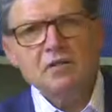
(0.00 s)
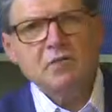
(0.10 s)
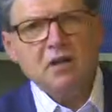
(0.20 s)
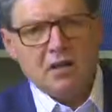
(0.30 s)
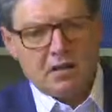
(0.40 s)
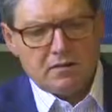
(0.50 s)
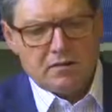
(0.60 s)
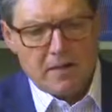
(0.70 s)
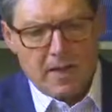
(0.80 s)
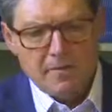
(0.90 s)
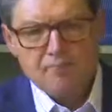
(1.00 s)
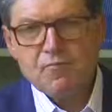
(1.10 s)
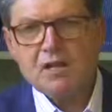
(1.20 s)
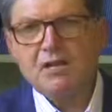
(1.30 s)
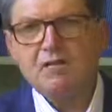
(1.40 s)
that?
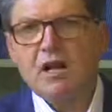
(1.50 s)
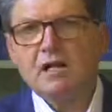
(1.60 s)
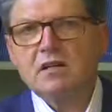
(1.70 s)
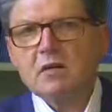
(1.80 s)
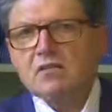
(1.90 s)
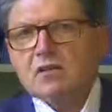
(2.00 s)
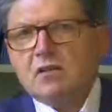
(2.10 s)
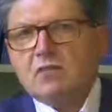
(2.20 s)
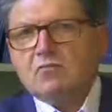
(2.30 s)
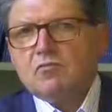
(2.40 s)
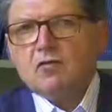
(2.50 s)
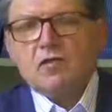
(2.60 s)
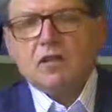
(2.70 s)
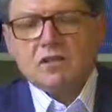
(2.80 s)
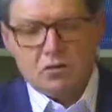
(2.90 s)
Well, let me simply take an
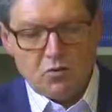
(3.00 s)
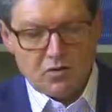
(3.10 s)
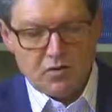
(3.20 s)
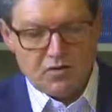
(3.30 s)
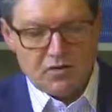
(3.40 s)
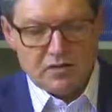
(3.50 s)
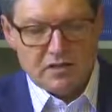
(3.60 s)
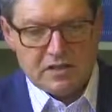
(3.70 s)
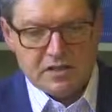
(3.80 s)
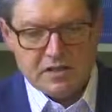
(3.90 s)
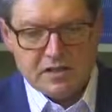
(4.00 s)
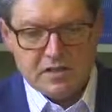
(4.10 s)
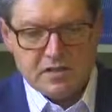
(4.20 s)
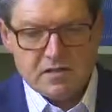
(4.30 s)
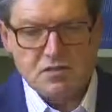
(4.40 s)
example.
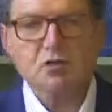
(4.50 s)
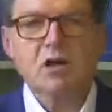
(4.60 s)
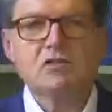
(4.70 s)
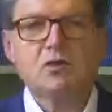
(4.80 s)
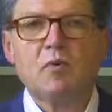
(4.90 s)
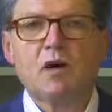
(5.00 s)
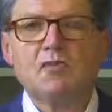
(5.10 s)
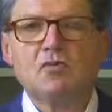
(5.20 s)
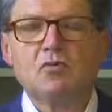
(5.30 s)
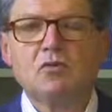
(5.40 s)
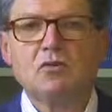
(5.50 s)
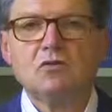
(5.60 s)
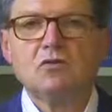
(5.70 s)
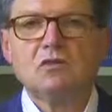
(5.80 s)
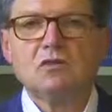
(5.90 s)
Perhaps you,
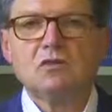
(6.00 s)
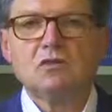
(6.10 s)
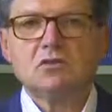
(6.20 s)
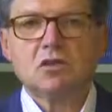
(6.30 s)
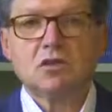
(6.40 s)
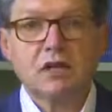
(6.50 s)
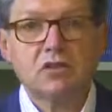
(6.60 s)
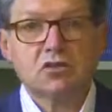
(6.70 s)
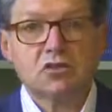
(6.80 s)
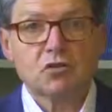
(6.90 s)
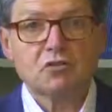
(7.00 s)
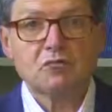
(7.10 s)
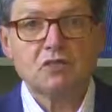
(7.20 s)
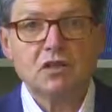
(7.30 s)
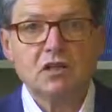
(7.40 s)
by chance, have
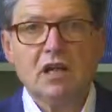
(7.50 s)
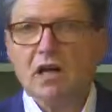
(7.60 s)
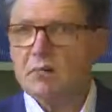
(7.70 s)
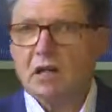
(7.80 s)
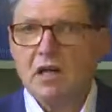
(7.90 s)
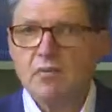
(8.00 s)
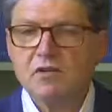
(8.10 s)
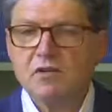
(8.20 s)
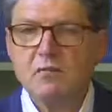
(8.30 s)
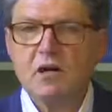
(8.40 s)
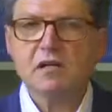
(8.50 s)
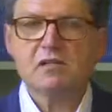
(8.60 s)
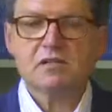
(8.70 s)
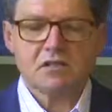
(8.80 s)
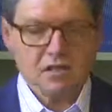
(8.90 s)
heard that
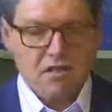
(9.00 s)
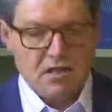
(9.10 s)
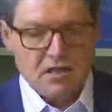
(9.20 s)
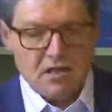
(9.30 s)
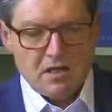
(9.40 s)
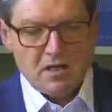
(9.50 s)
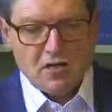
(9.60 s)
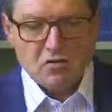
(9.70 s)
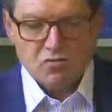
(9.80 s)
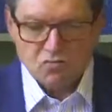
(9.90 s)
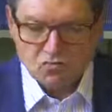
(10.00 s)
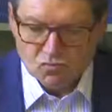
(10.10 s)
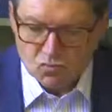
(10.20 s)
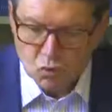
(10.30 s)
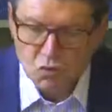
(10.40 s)
cosmetic surgery
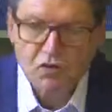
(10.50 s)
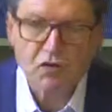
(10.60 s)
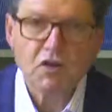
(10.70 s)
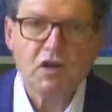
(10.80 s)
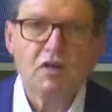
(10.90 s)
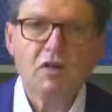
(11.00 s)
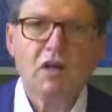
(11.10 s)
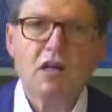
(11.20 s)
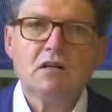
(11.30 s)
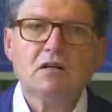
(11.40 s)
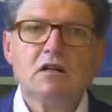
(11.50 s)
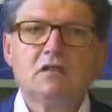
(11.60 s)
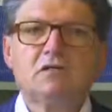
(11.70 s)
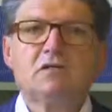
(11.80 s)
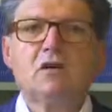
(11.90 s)
is
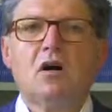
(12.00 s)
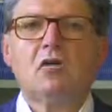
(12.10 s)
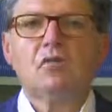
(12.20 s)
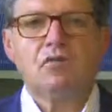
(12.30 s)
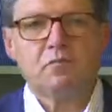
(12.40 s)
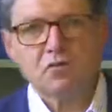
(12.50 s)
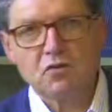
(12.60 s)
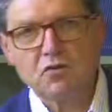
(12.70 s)
now already